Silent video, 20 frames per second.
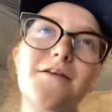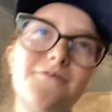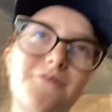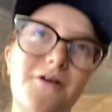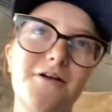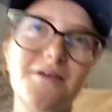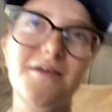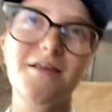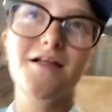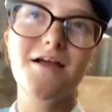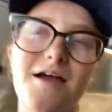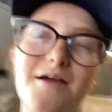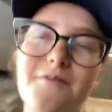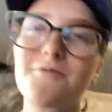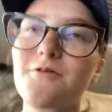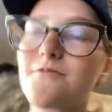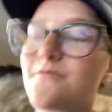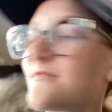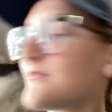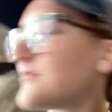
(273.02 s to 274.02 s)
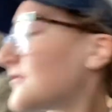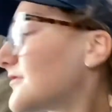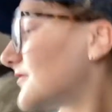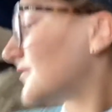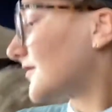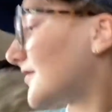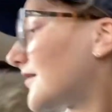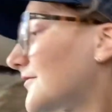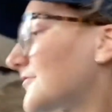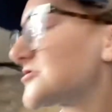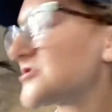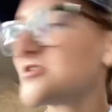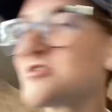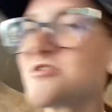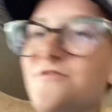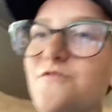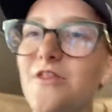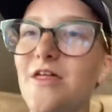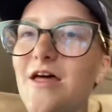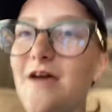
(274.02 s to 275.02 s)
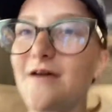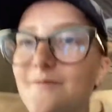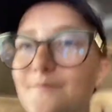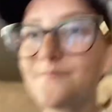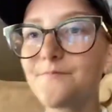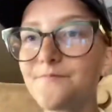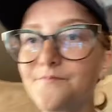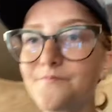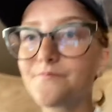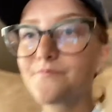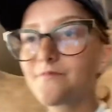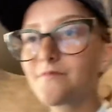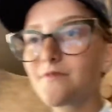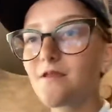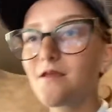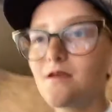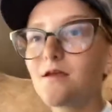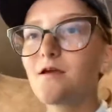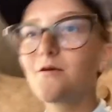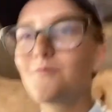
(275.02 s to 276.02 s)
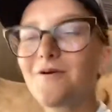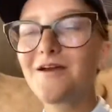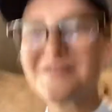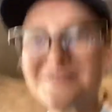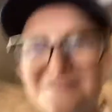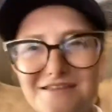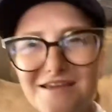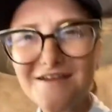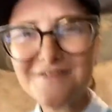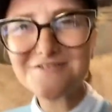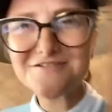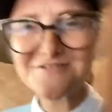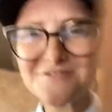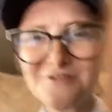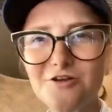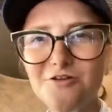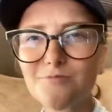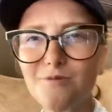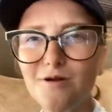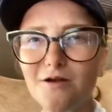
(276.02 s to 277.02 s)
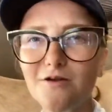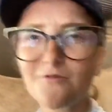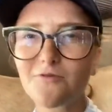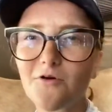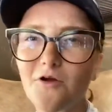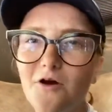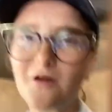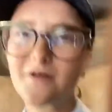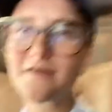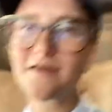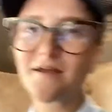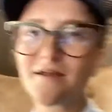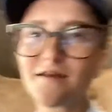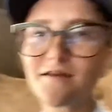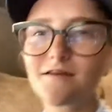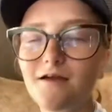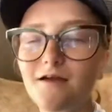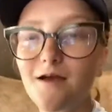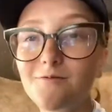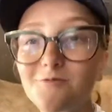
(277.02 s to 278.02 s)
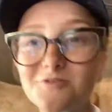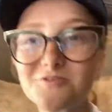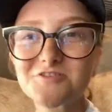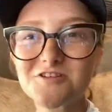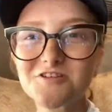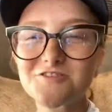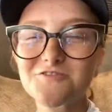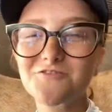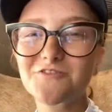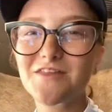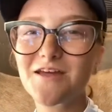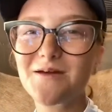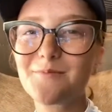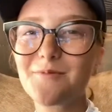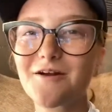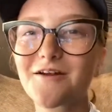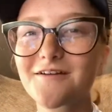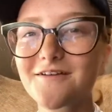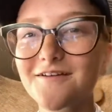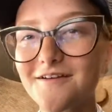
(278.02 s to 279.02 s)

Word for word: Rocket. I won't I won't judge you for that. Wait, I think I just called Mark Rocket. I won't judge you for that, Mark.